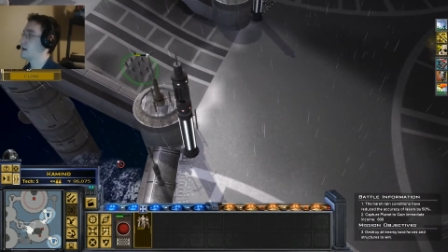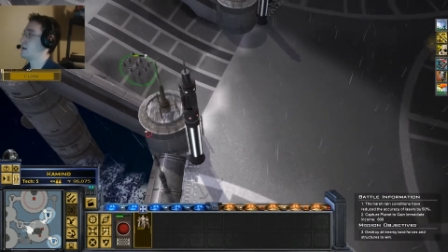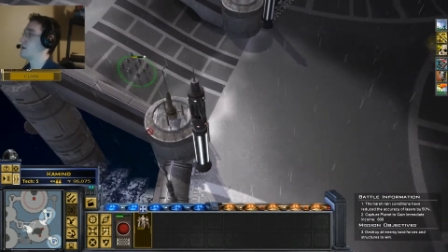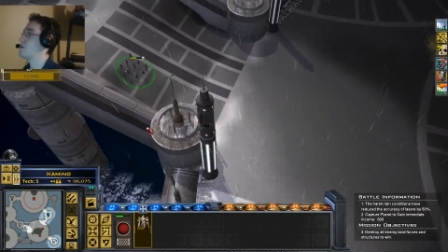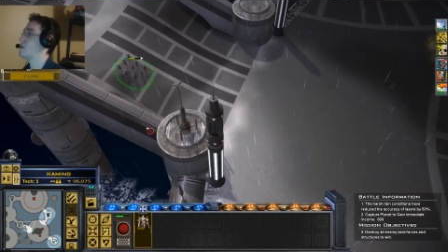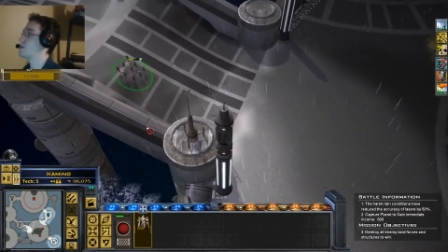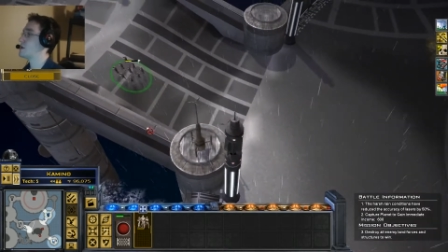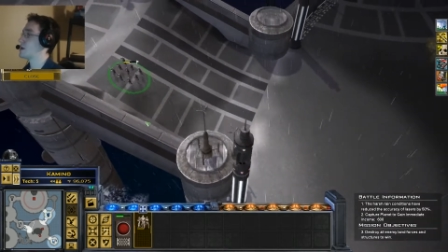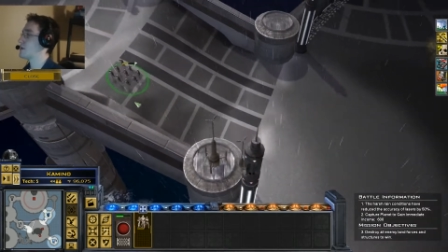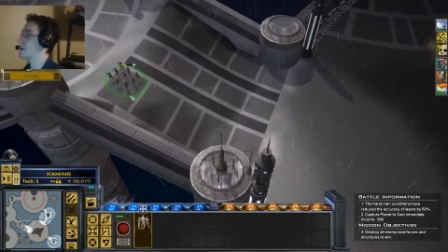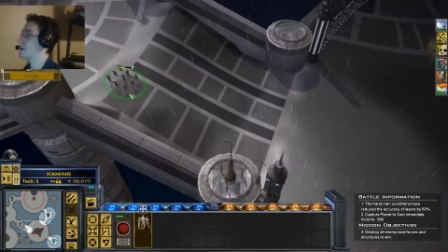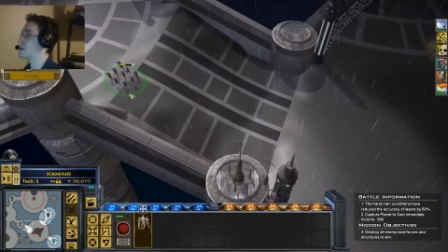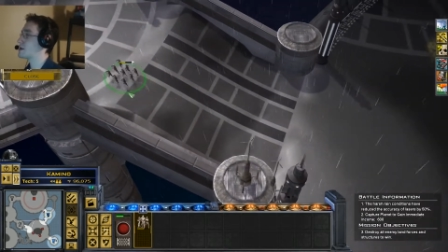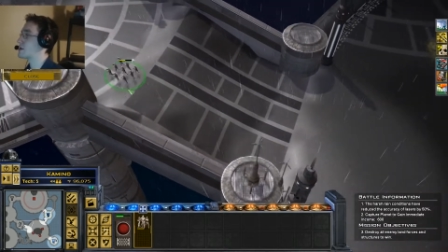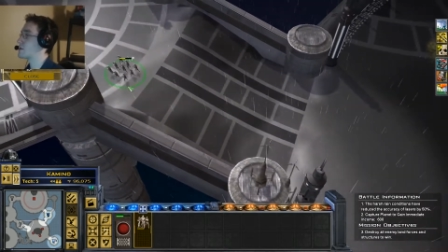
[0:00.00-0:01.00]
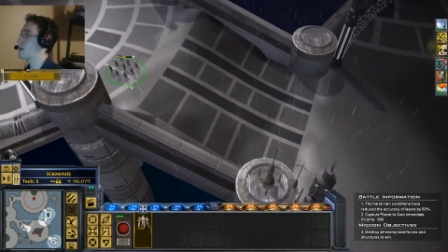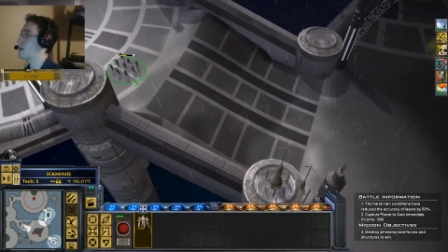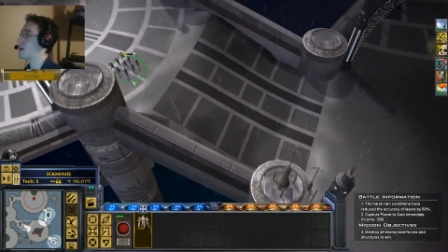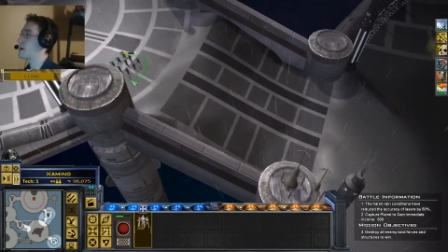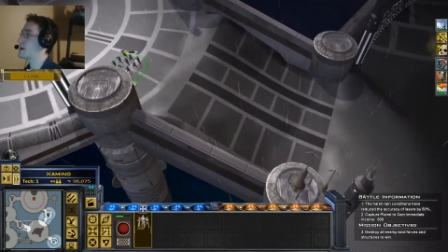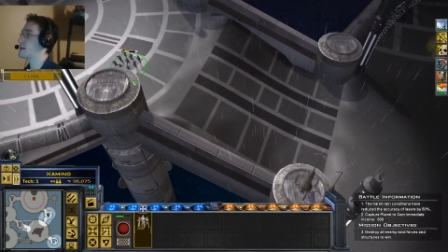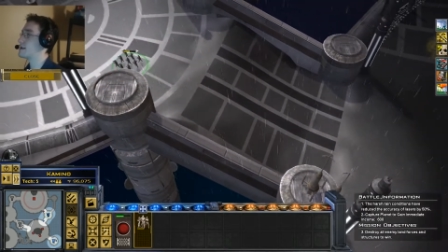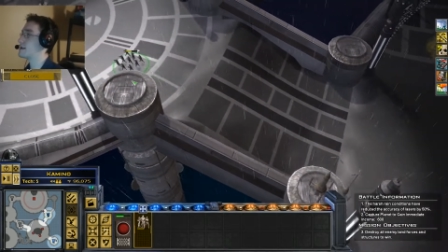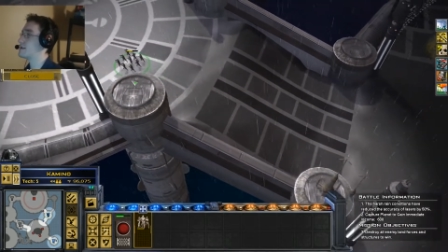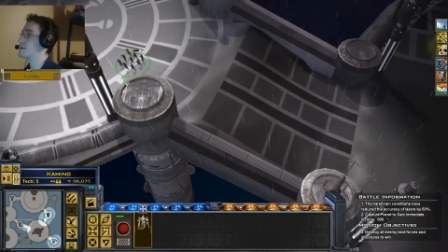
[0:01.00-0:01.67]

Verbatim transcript: You shall be squad.